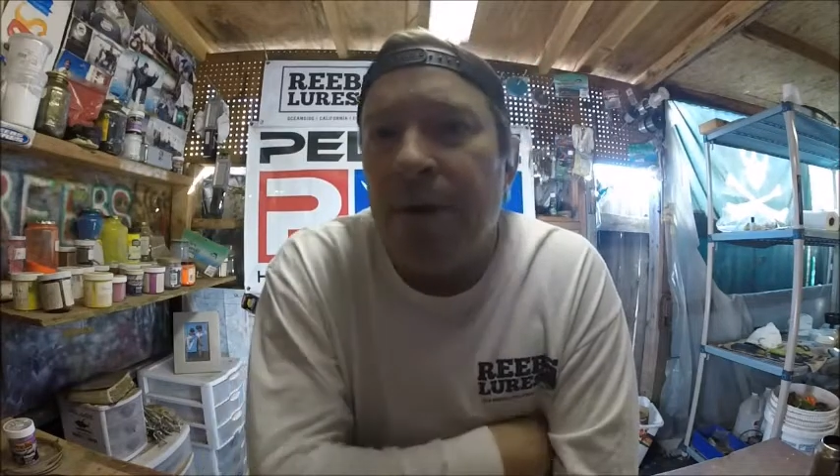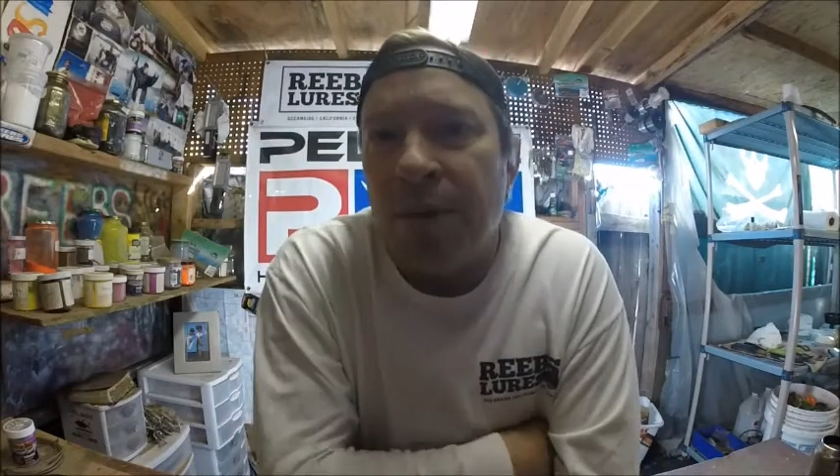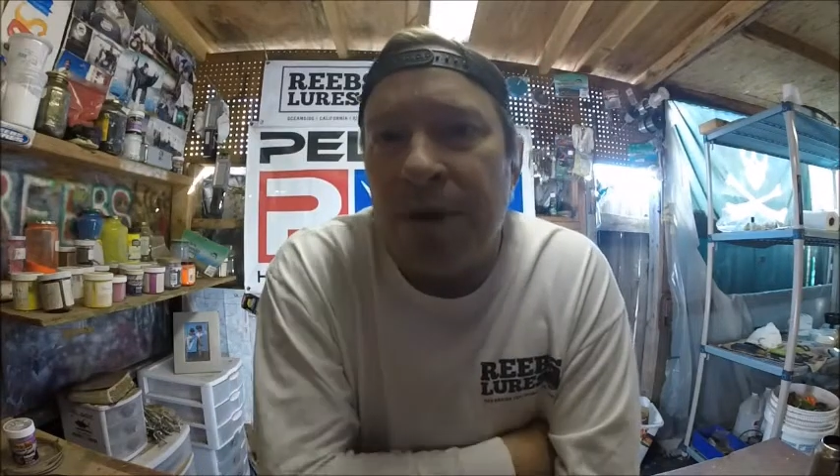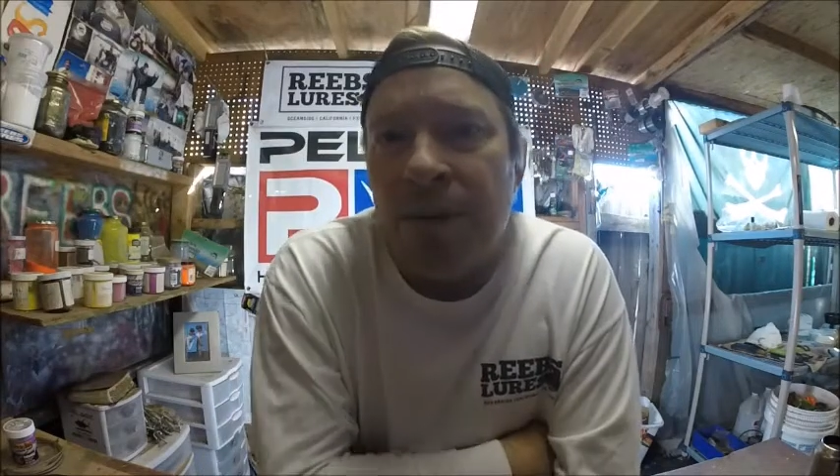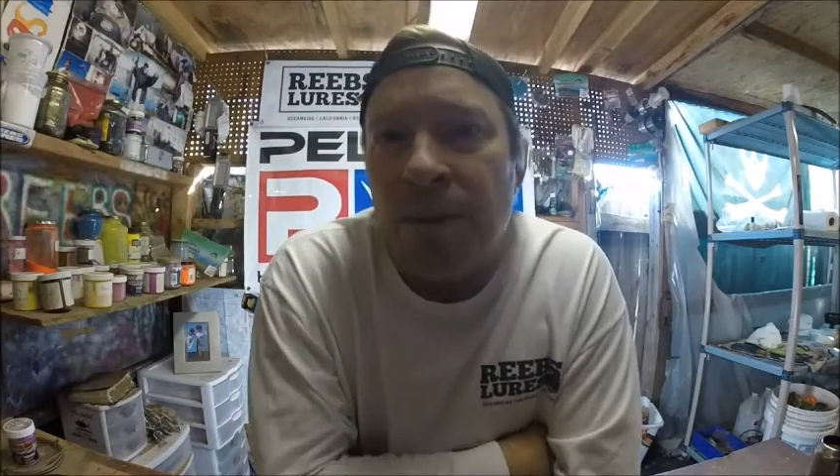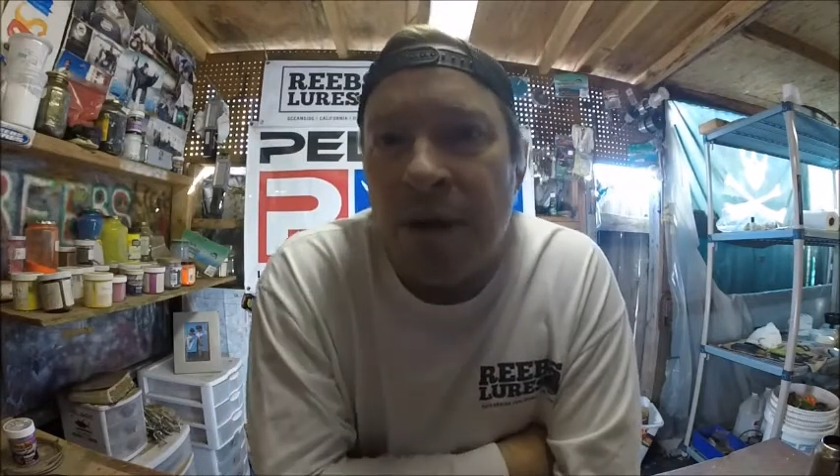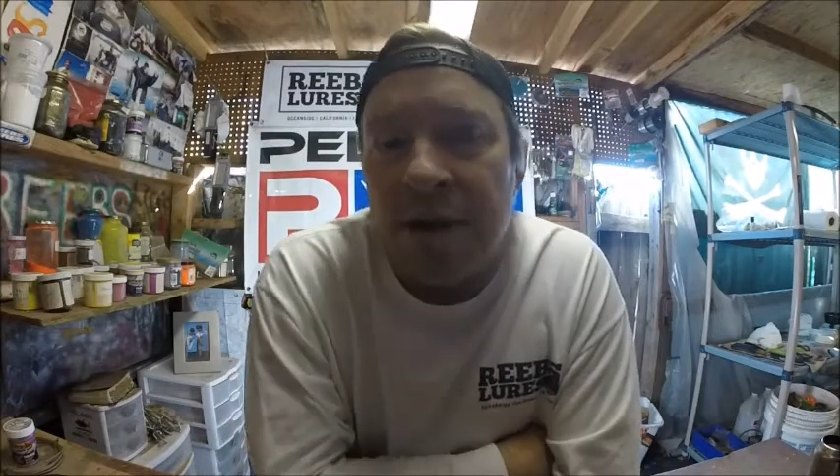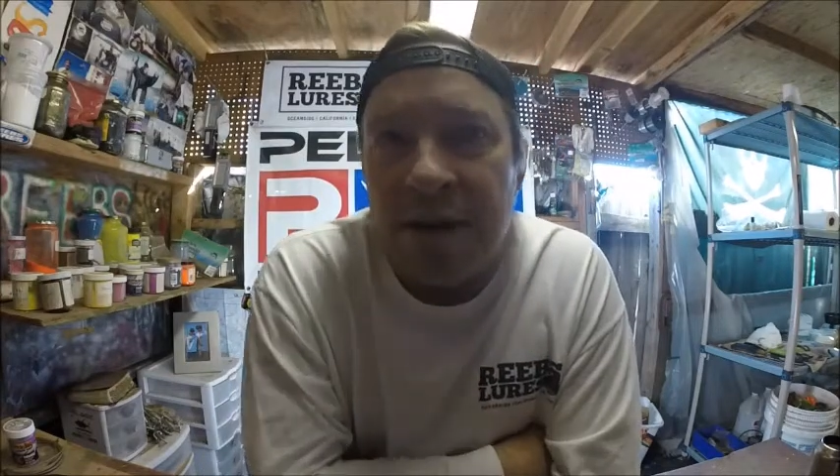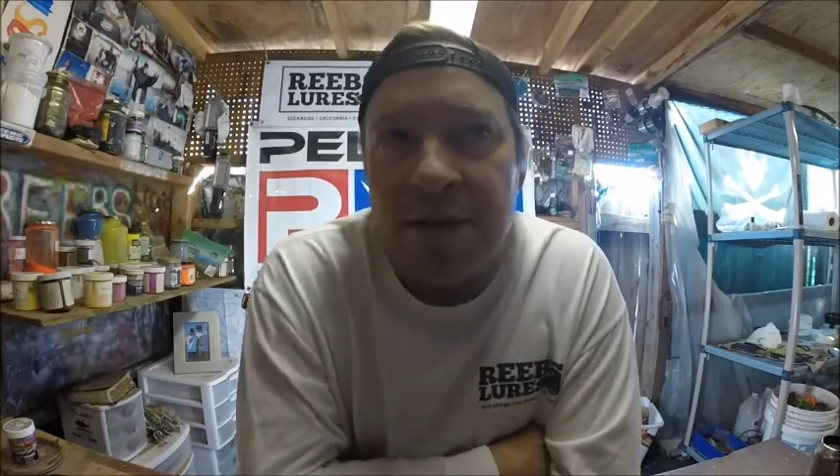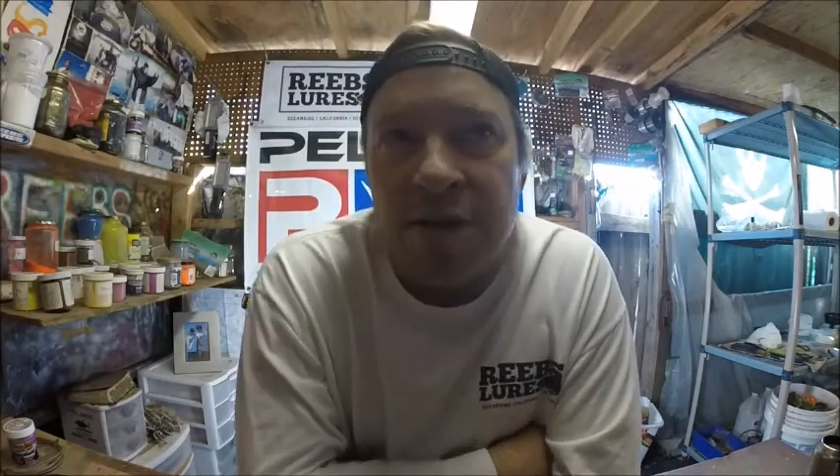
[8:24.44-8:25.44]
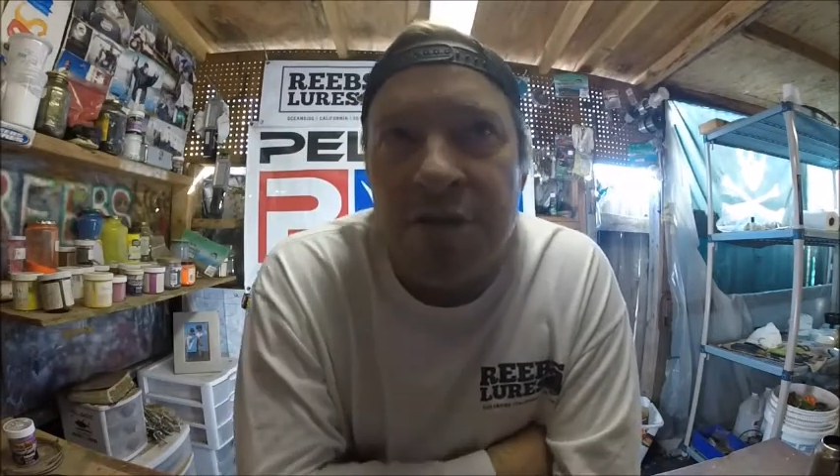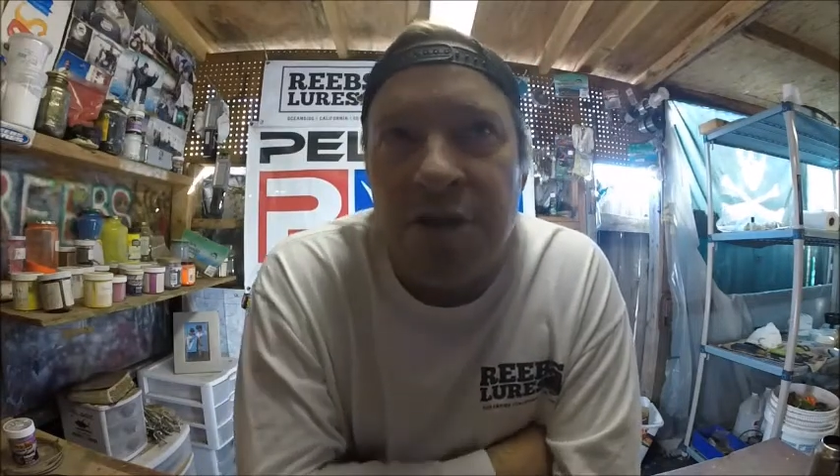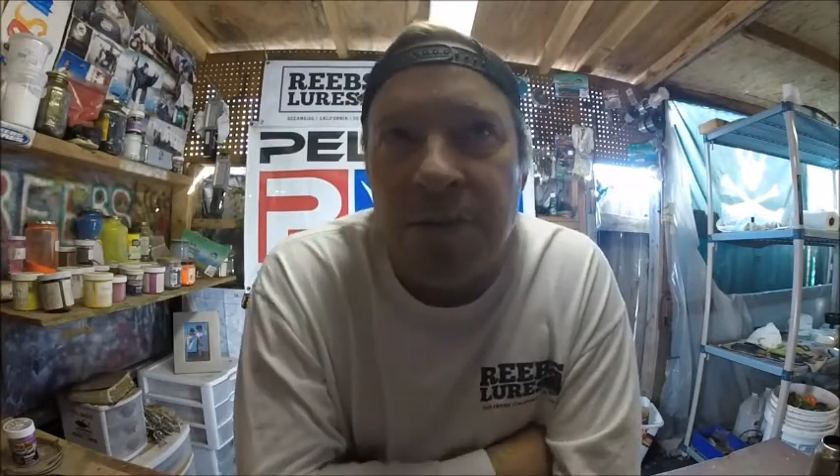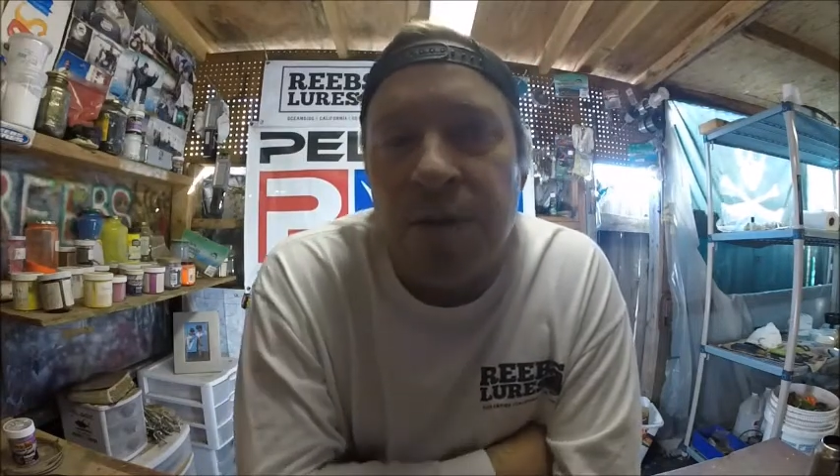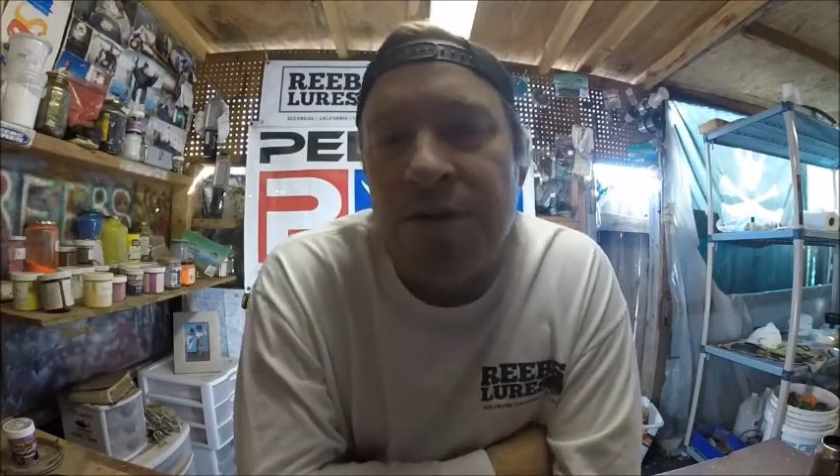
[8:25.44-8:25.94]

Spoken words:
but we didn't want to get those cheap